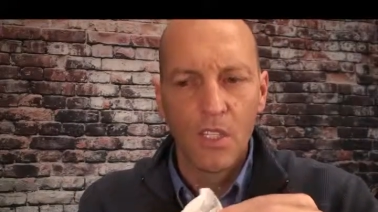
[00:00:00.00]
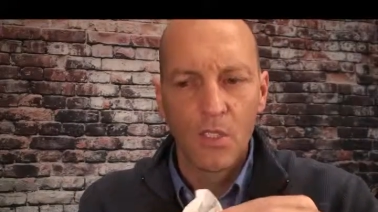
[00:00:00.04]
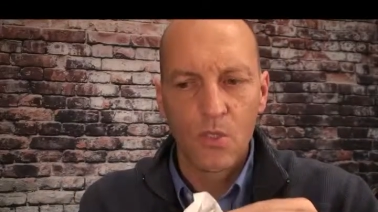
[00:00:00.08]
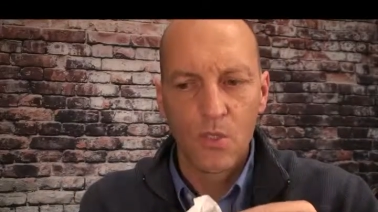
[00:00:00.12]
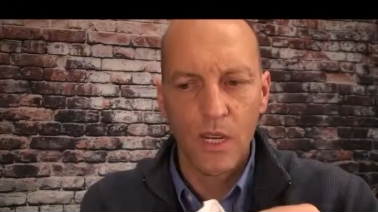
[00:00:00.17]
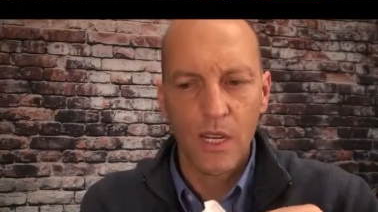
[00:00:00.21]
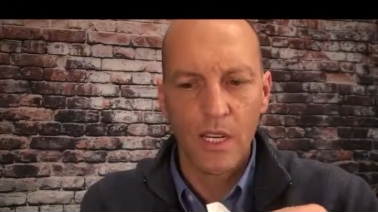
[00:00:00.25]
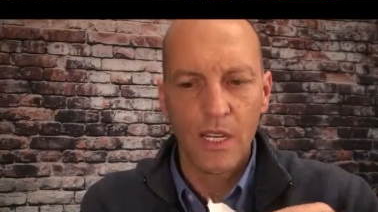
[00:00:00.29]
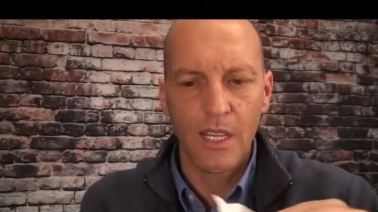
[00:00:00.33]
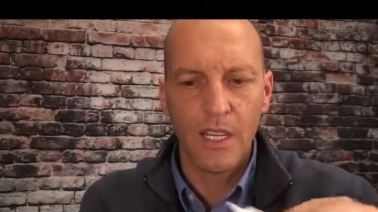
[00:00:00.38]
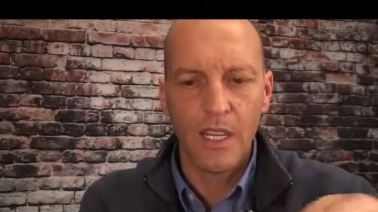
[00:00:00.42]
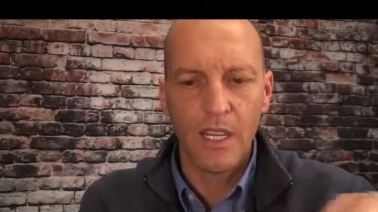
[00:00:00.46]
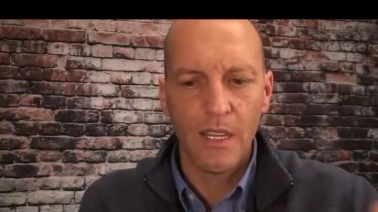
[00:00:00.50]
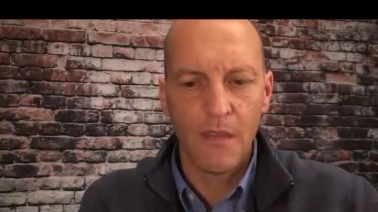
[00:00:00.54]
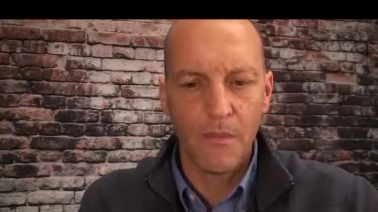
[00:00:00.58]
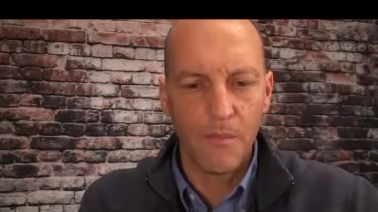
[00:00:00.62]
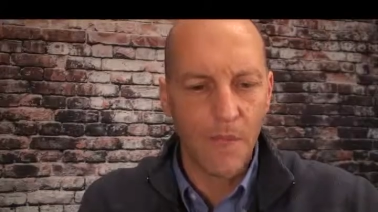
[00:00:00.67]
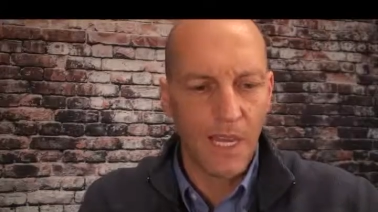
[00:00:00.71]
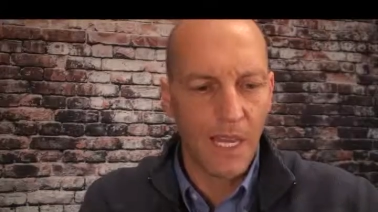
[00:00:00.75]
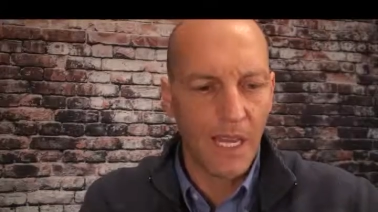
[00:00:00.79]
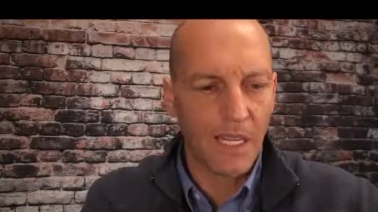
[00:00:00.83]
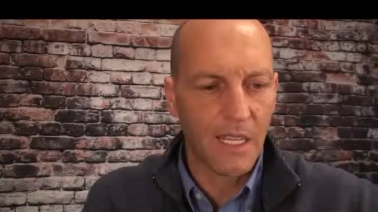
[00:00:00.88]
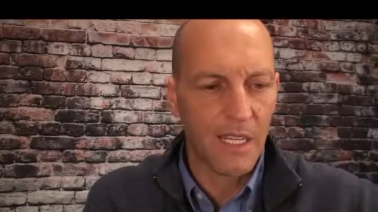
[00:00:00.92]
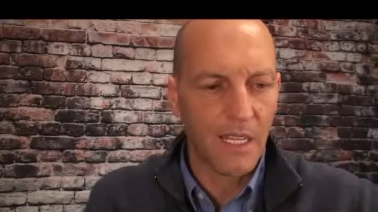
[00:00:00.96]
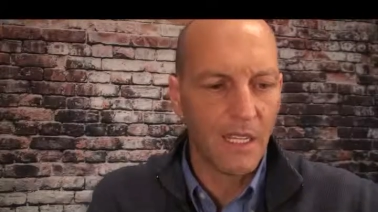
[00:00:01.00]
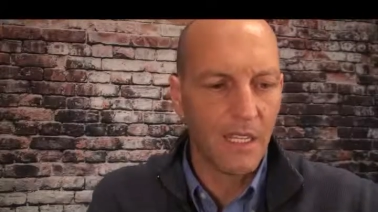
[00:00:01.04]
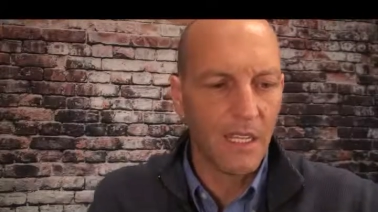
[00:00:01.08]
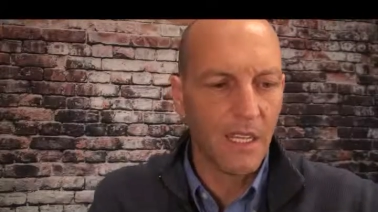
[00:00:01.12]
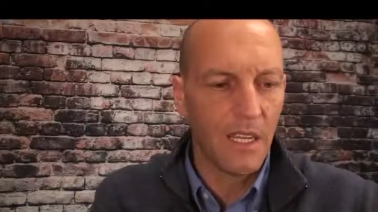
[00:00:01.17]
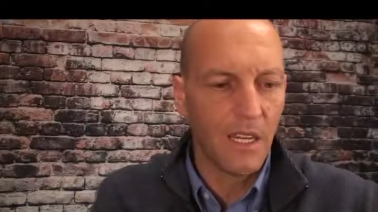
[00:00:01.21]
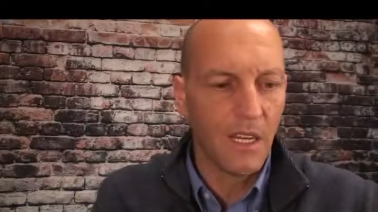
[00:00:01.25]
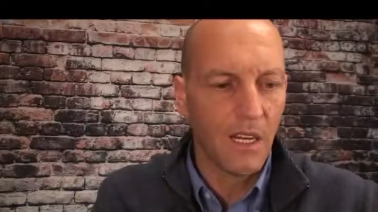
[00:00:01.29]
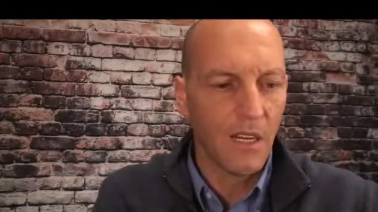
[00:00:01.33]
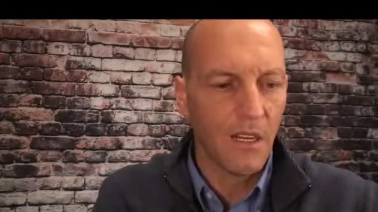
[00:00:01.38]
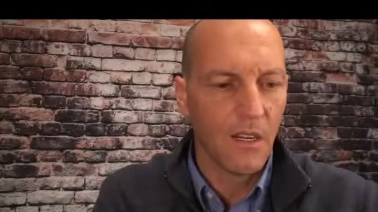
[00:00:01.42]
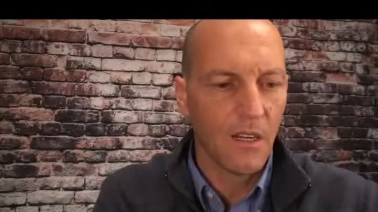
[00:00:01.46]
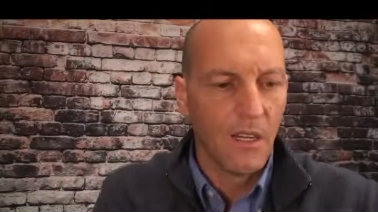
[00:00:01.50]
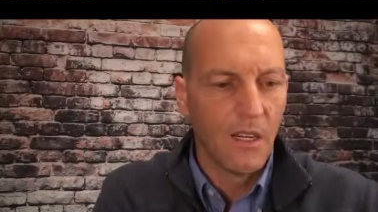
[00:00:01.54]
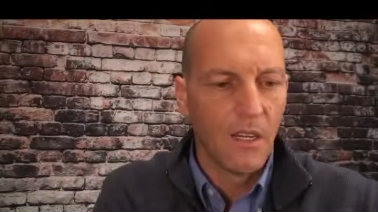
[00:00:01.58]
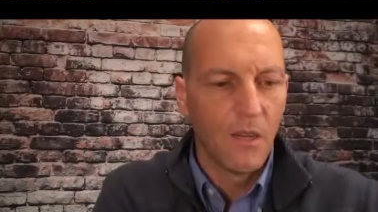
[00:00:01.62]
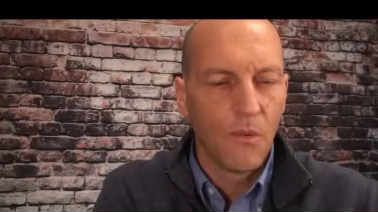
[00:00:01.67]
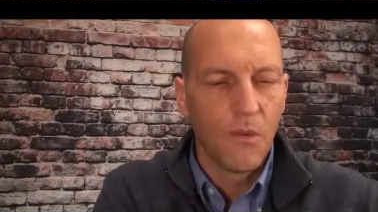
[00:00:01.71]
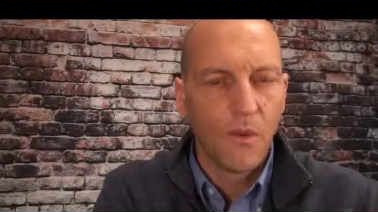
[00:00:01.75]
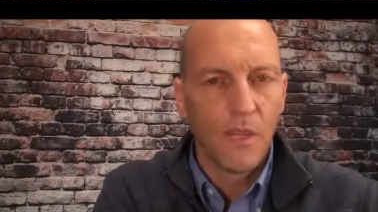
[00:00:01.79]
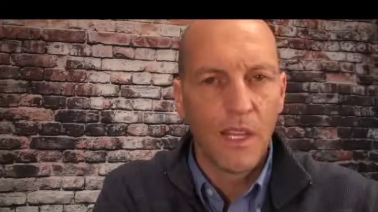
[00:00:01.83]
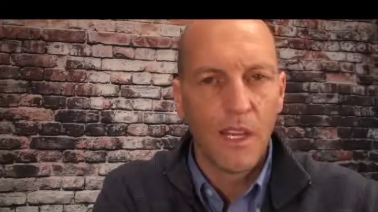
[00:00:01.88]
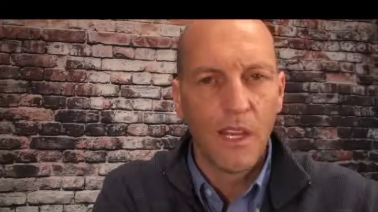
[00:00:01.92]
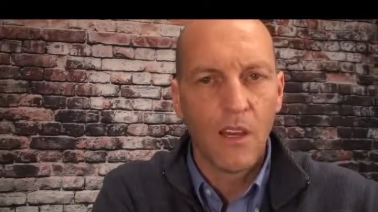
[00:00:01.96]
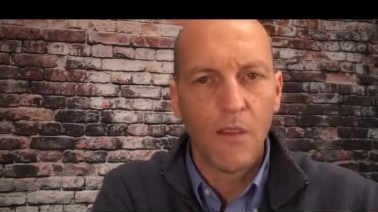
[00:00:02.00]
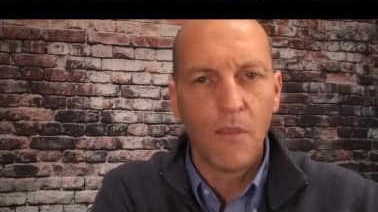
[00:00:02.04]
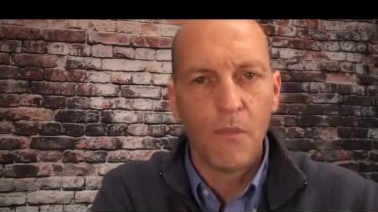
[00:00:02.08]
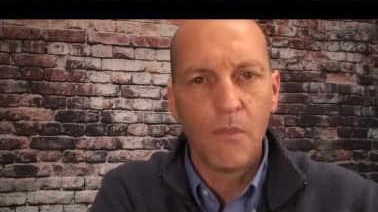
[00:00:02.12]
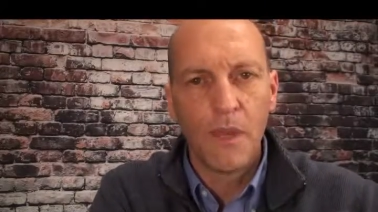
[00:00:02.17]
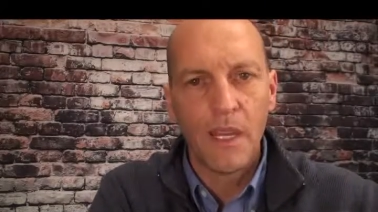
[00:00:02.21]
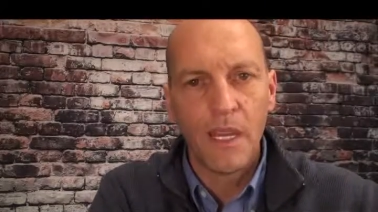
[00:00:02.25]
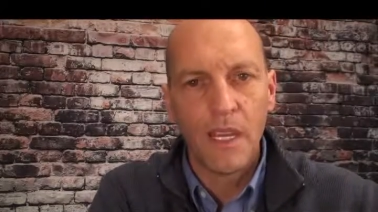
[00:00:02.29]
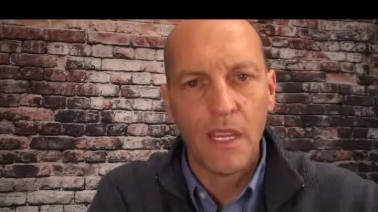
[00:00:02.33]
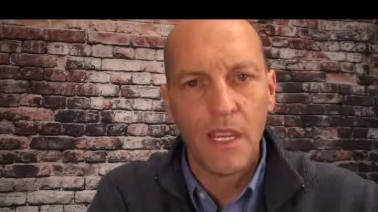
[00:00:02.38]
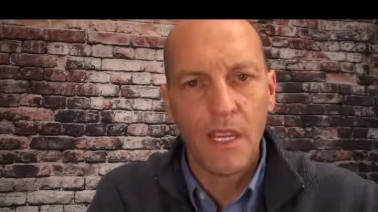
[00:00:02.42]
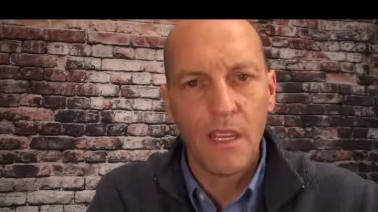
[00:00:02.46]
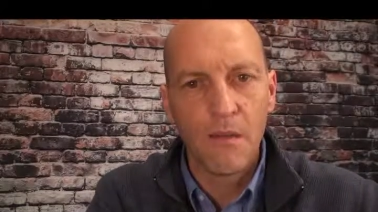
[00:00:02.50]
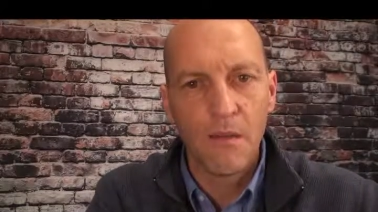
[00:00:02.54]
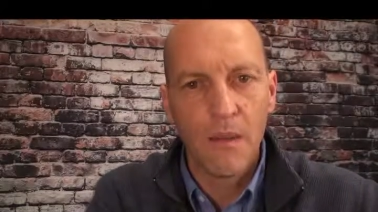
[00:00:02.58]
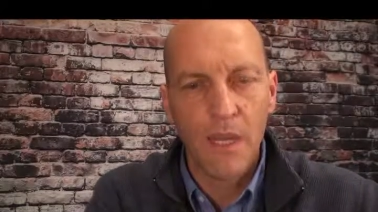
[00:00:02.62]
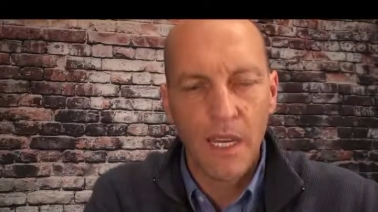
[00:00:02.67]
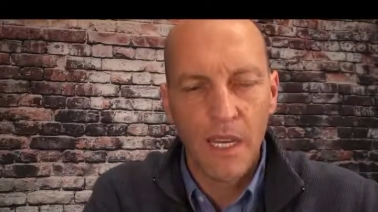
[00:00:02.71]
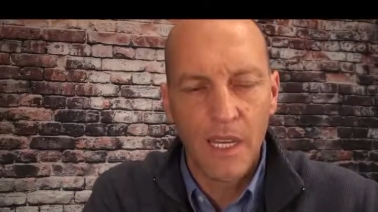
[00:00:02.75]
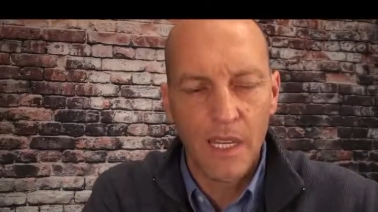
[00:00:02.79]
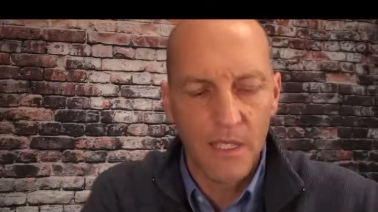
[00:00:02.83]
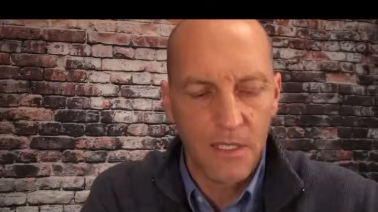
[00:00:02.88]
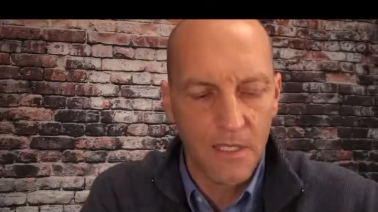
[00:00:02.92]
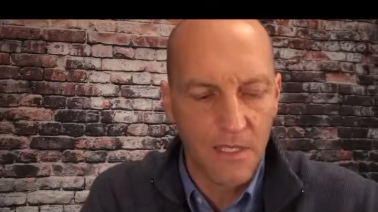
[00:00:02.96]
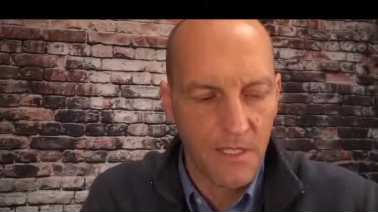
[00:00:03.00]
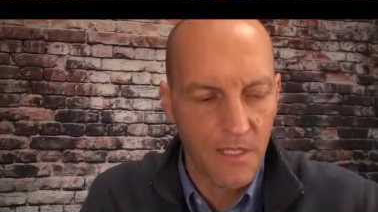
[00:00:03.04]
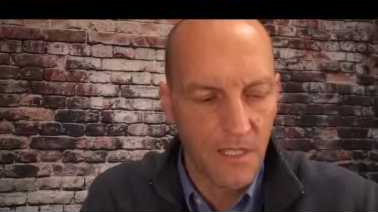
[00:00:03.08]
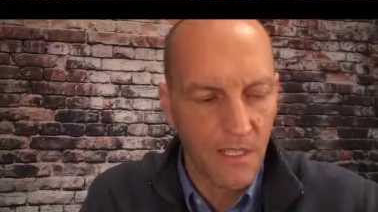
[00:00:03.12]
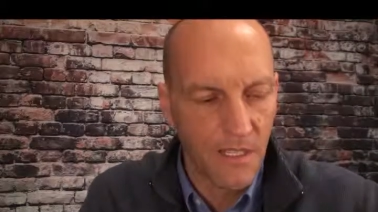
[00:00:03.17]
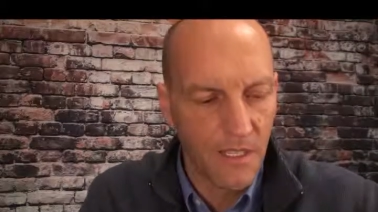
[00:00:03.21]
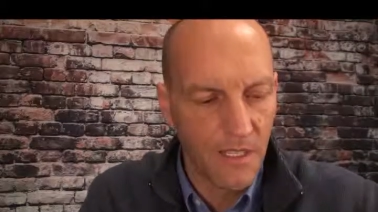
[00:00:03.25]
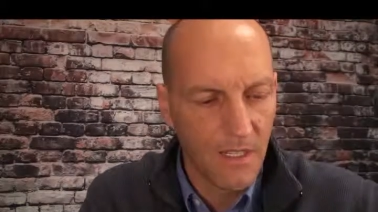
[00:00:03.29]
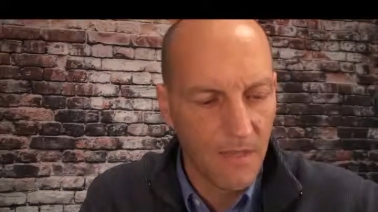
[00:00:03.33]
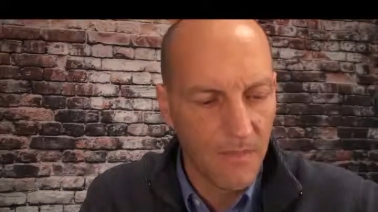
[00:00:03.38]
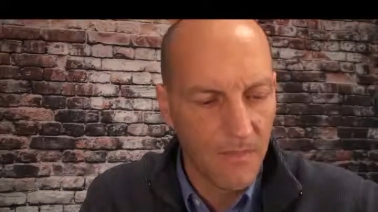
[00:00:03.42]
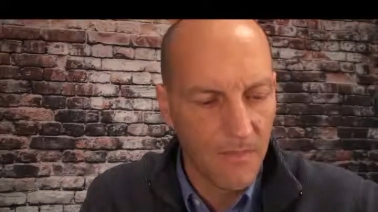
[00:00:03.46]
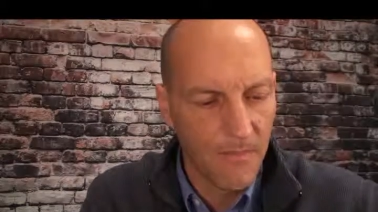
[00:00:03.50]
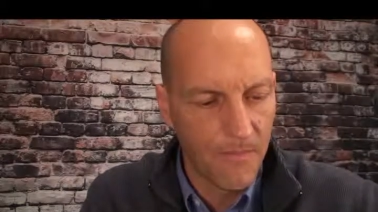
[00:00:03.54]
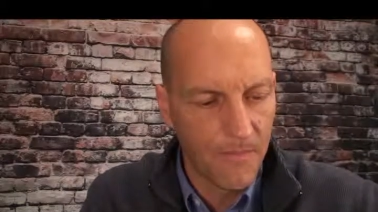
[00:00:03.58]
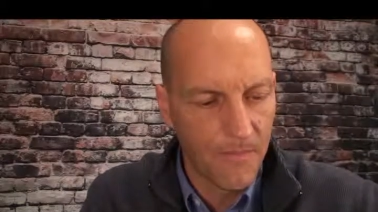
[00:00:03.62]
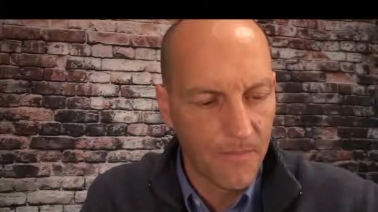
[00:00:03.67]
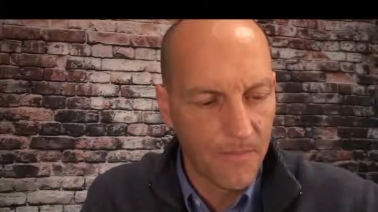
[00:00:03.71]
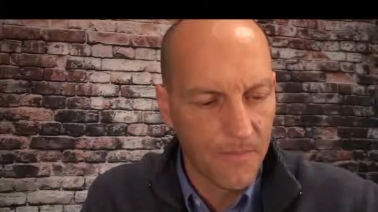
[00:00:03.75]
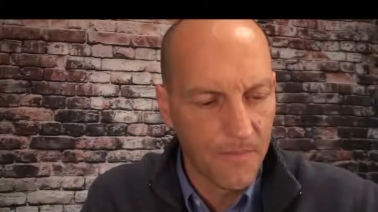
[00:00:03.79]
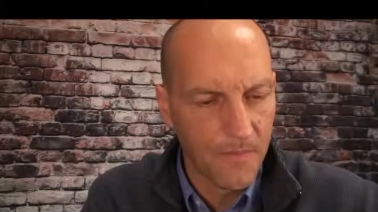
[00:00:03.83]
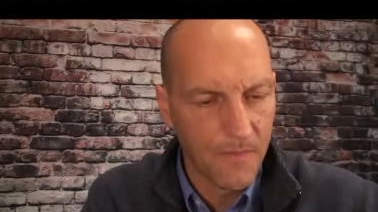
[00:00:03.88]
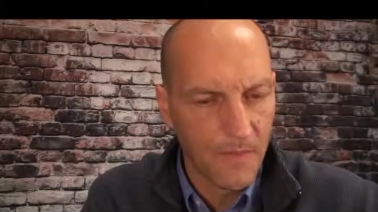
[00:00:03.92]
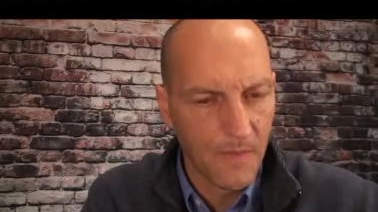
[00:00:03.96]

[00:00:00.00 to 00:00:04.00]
try to get it back in there without making a mess. Um,